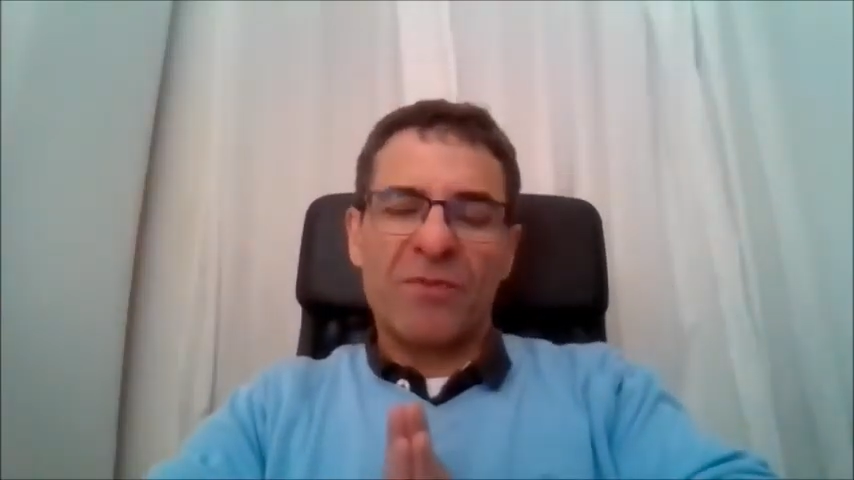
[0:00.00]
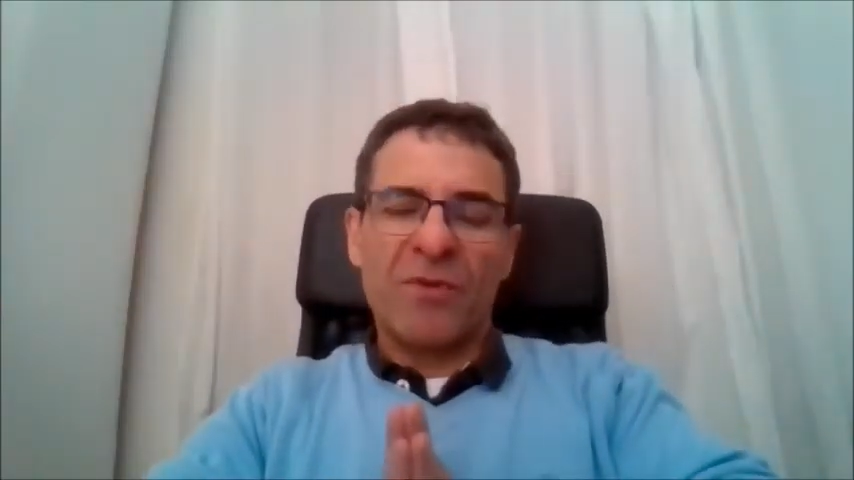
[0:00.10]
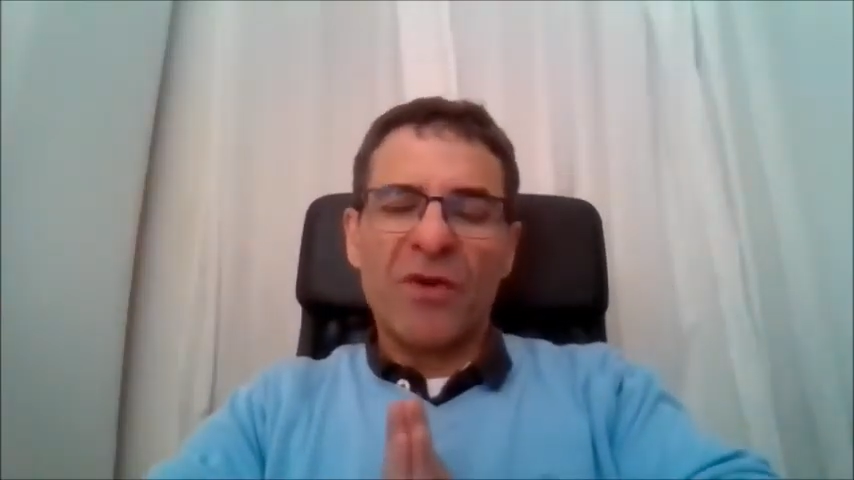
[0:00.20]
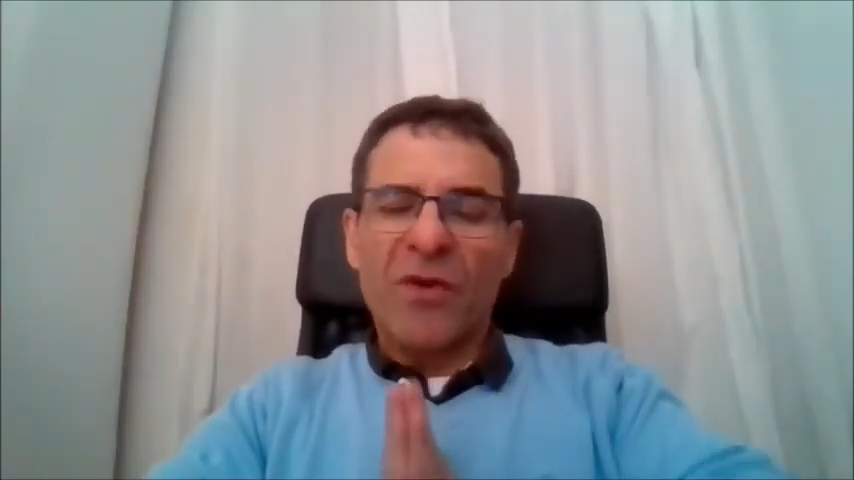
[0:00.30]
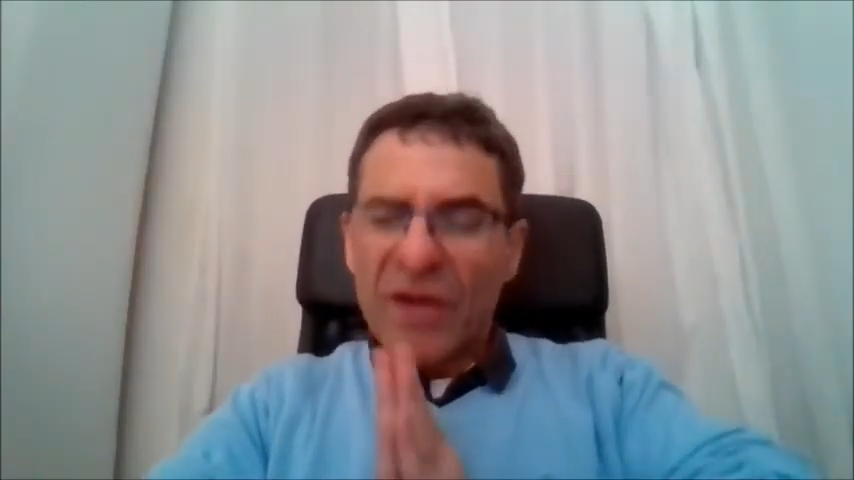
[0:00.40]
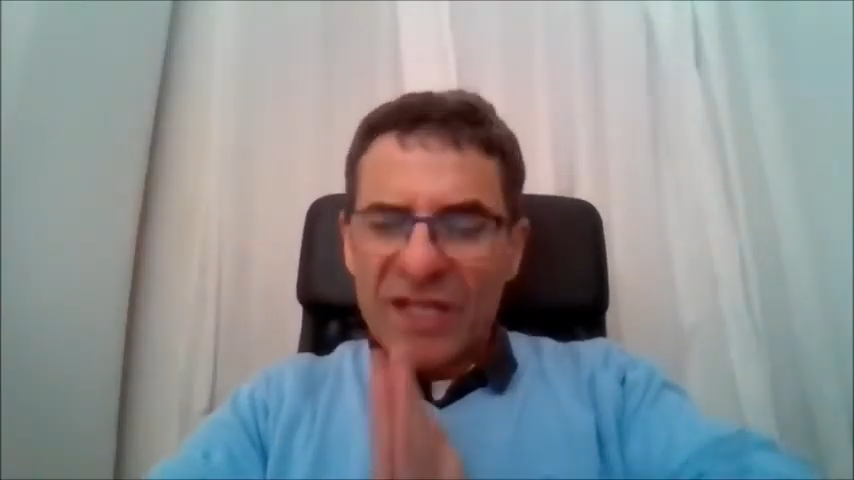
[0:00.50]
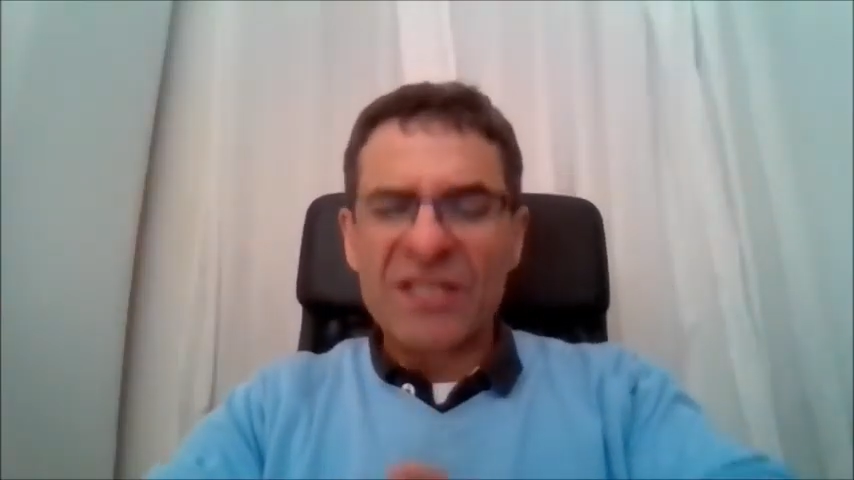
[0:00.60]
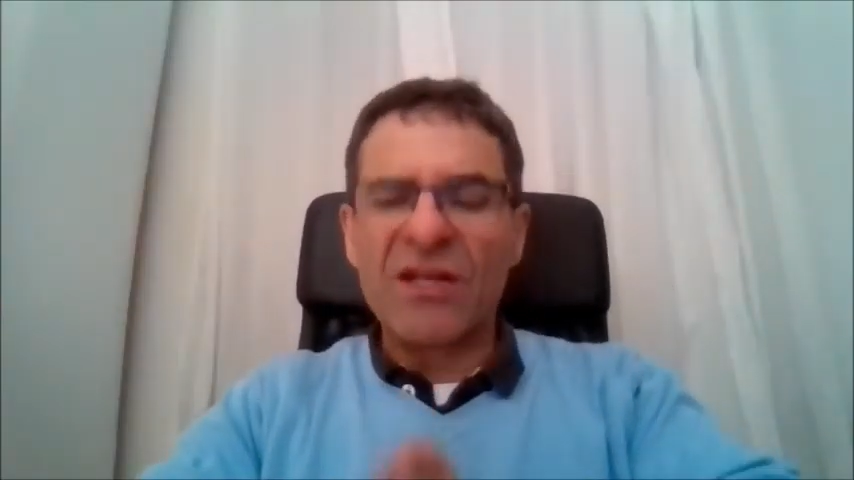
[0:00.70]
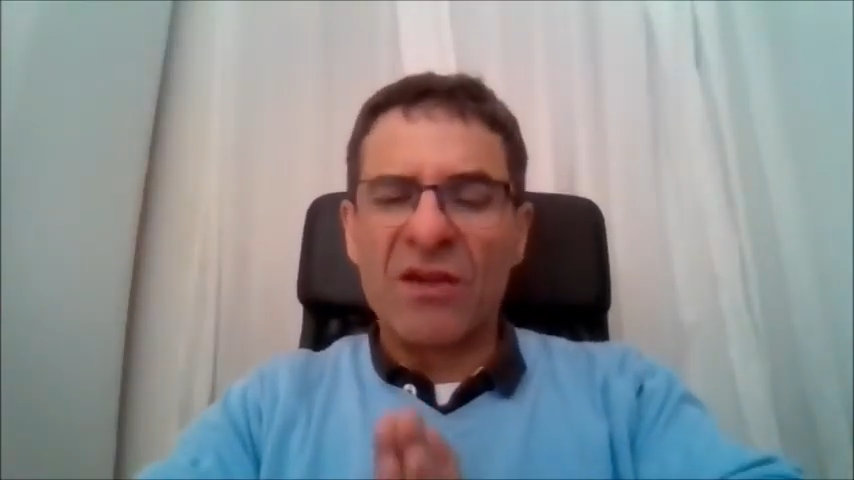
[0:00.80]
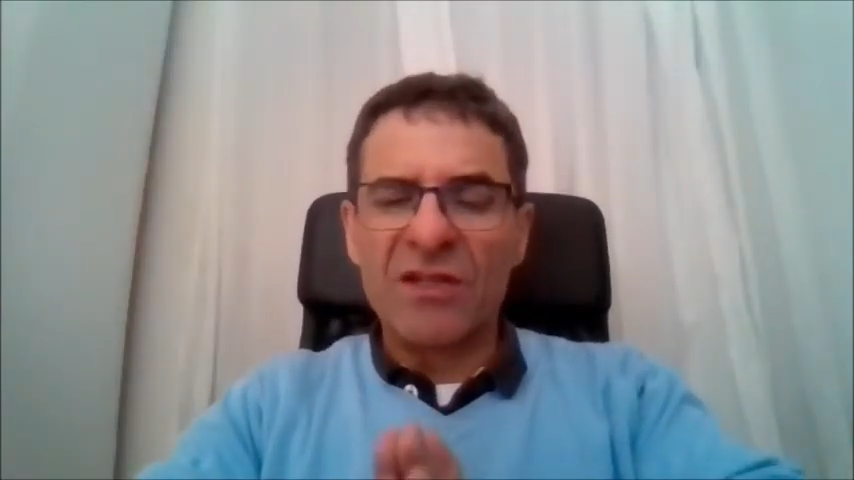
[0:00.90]
or
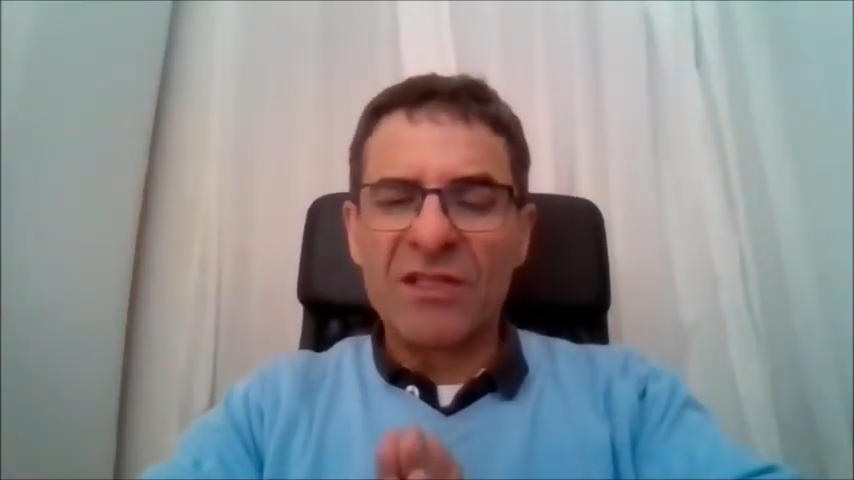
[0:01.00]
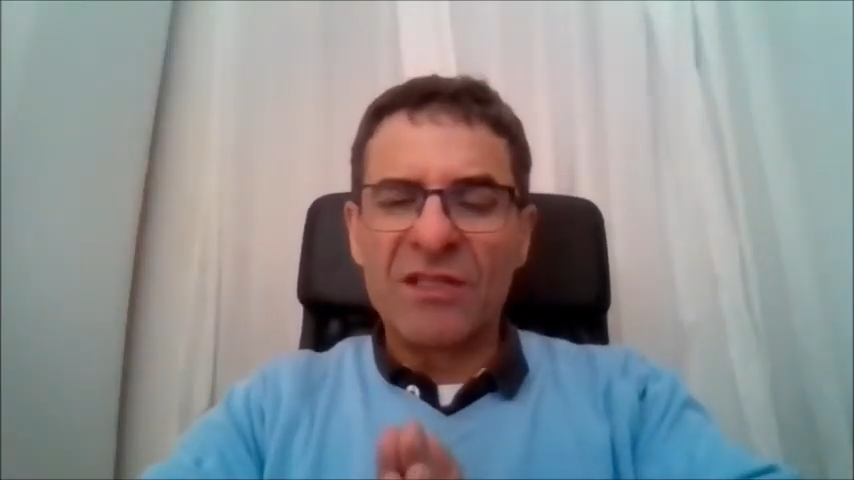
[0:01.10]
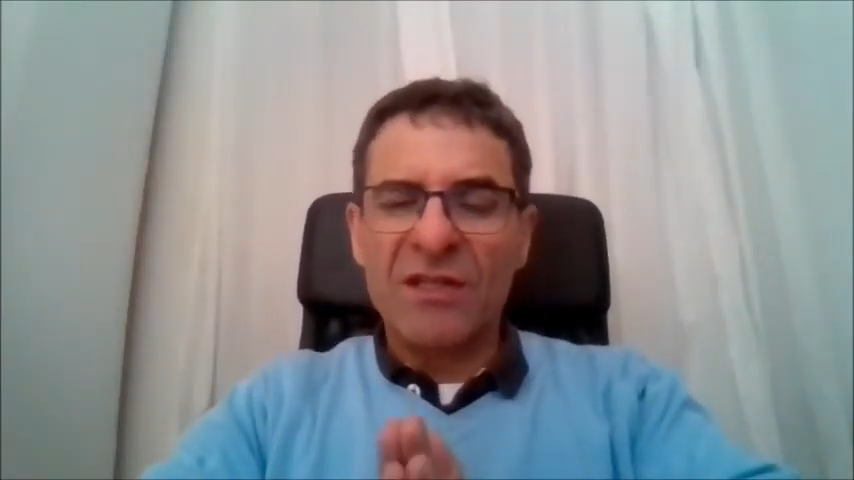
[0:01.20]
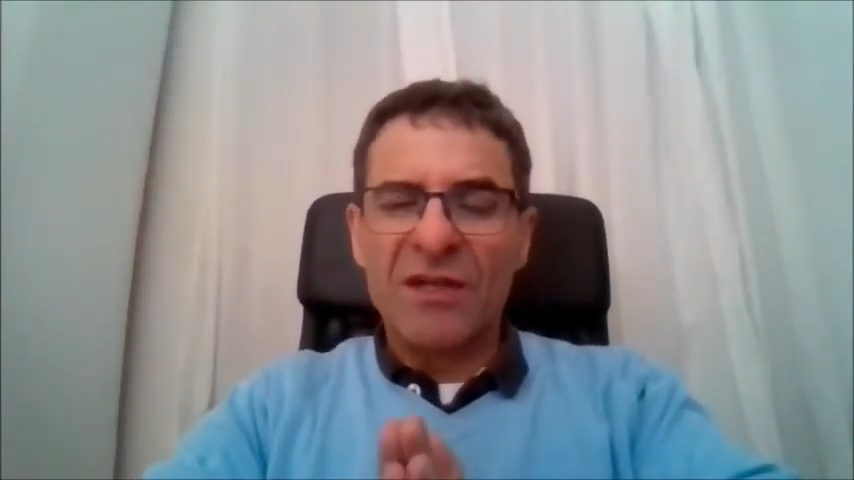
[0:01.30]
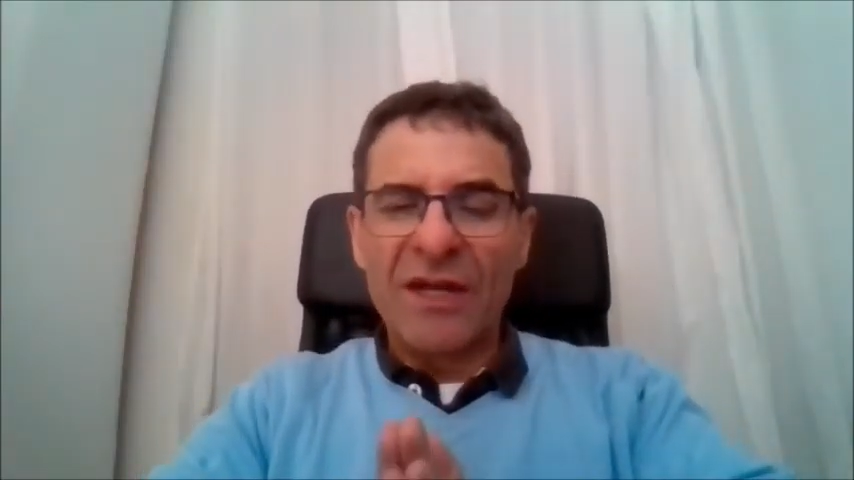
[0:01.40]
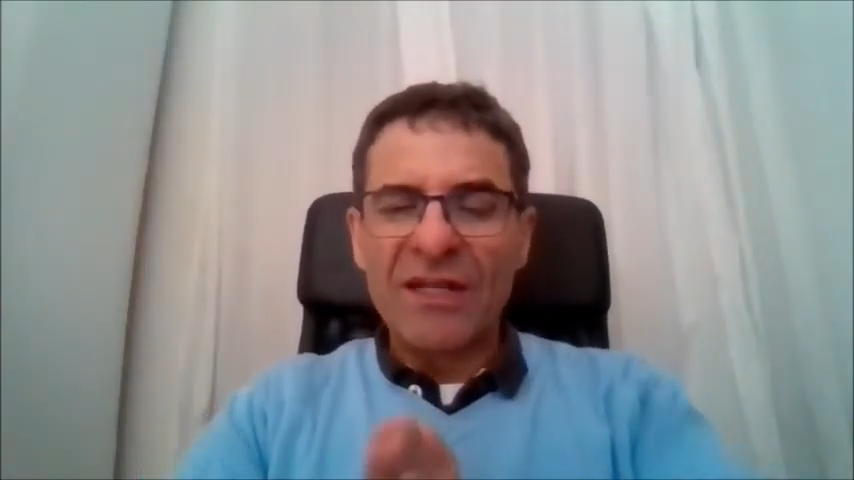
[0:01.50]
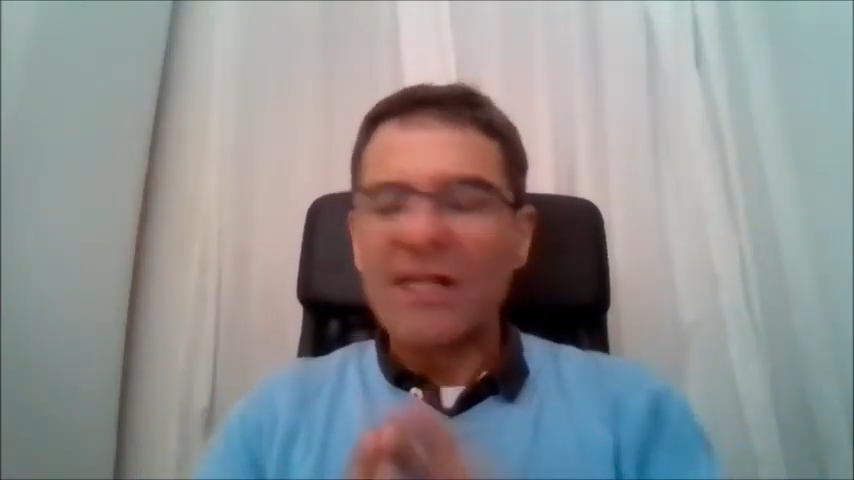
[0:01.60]
Renaissance, right?